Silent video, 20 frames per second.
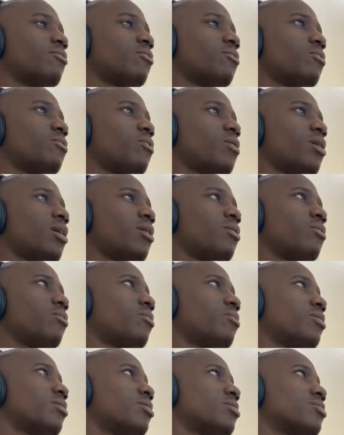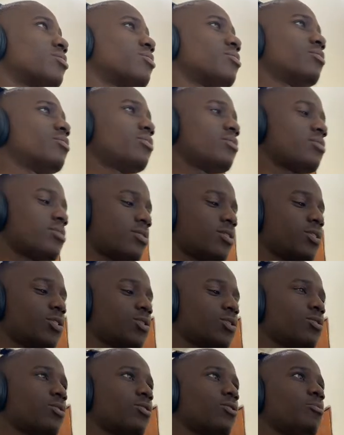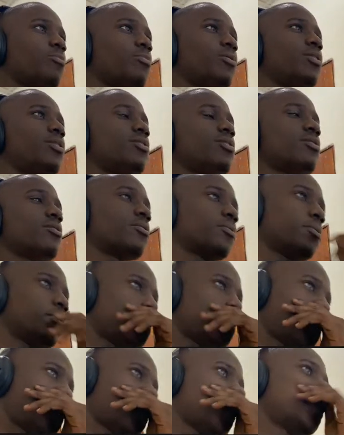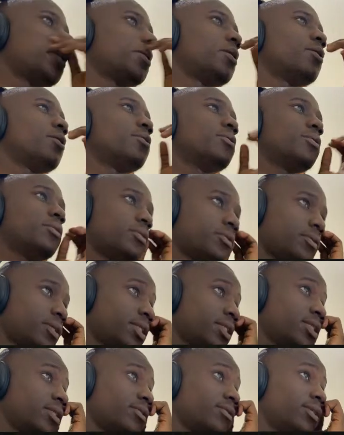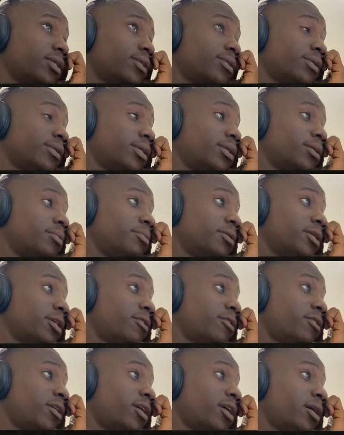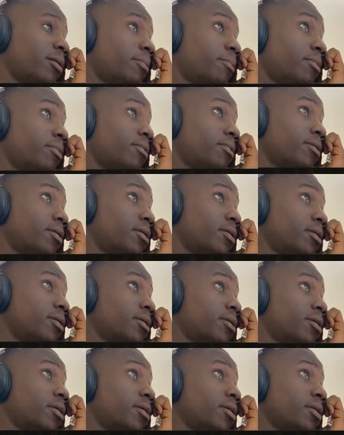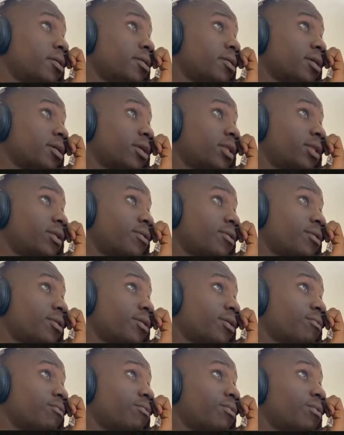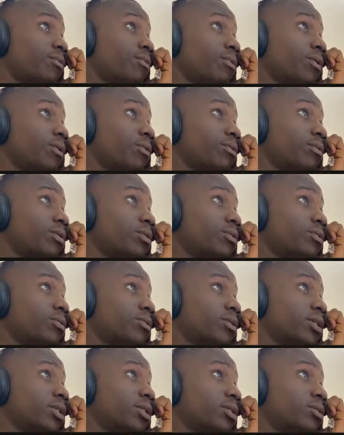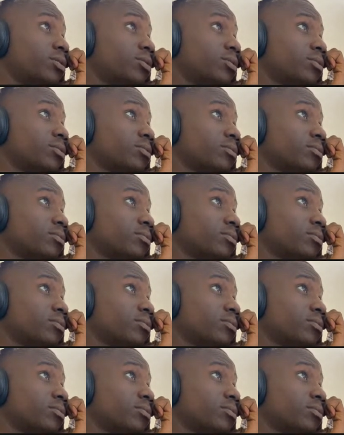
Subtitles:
Wow. As London session opens, London creates a really, really big gap that I don't think we will retrace to.